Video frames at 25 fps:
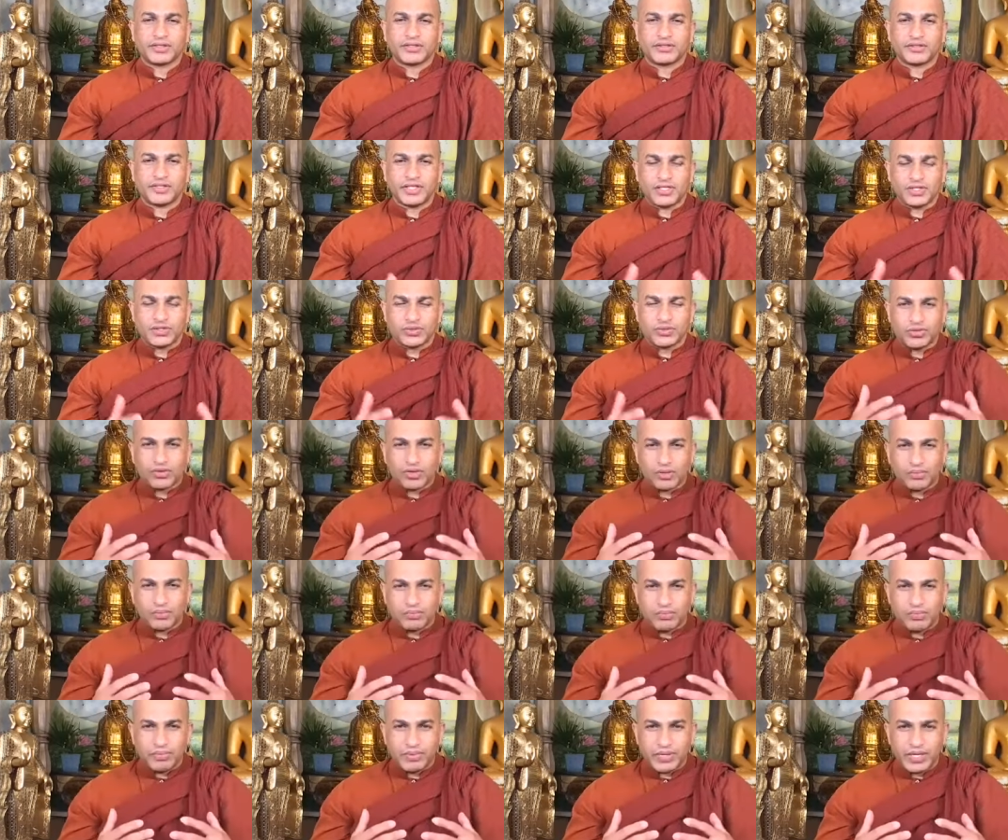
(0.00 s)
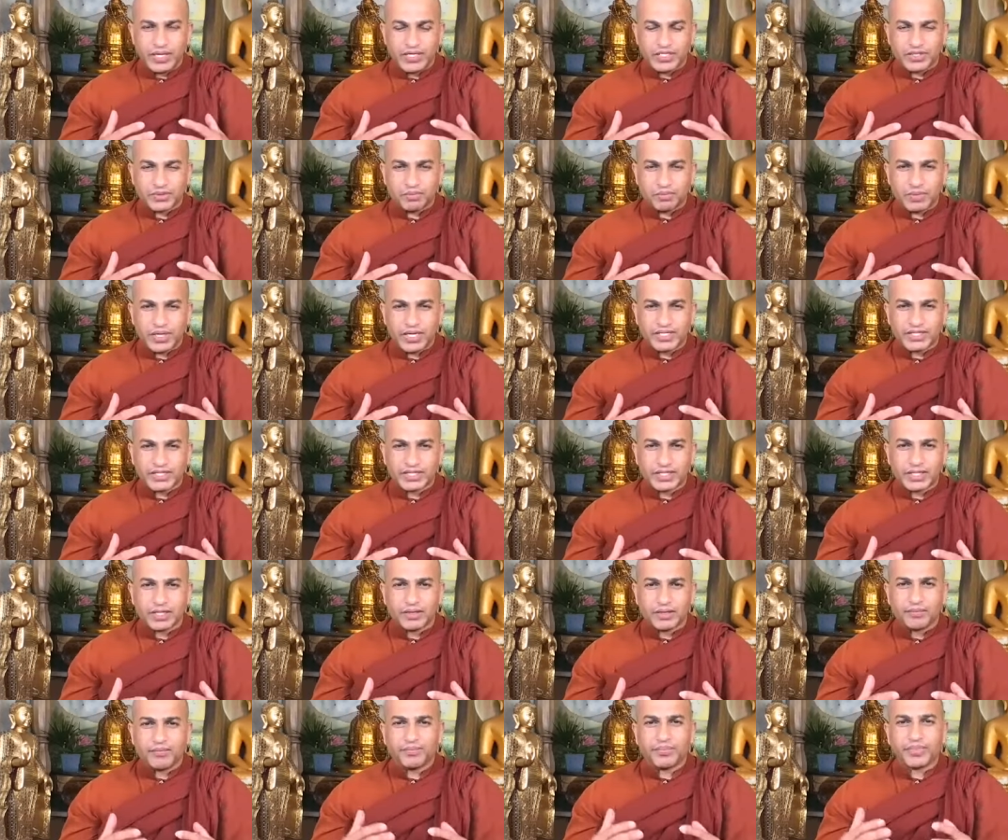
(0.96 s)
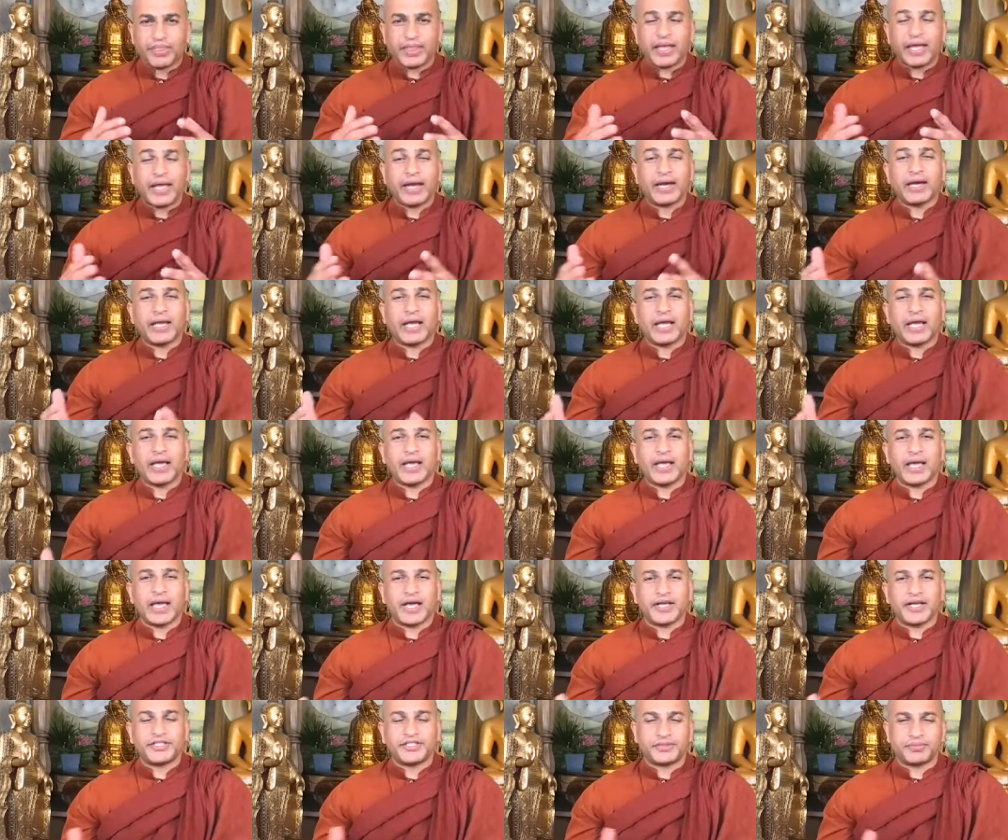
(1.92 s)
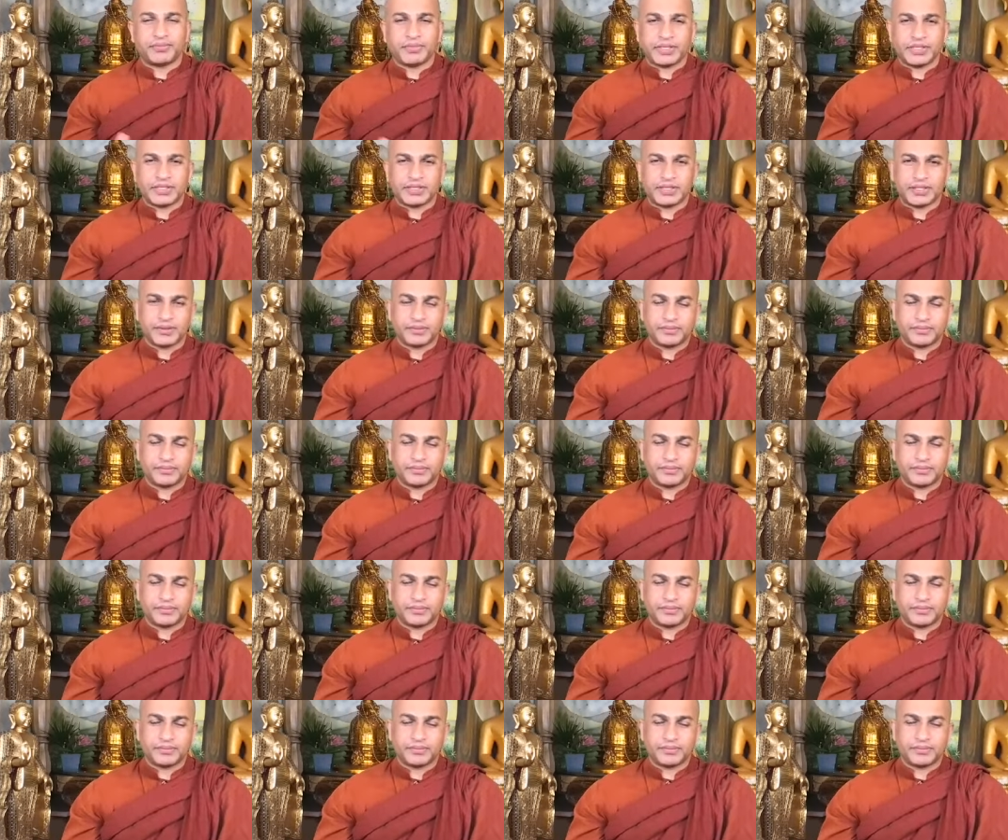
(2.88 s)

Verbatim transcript: Sensual based pleasure and engagement.